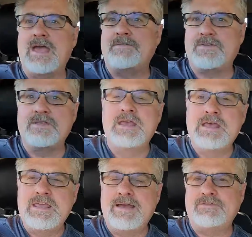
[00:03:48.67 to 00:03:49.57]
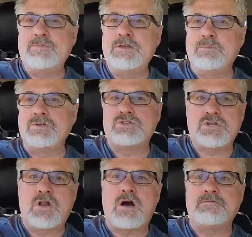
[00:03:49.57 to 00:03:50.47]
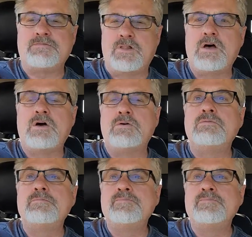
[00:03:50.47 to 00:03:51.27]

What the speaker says: You have to be able to shut off flow.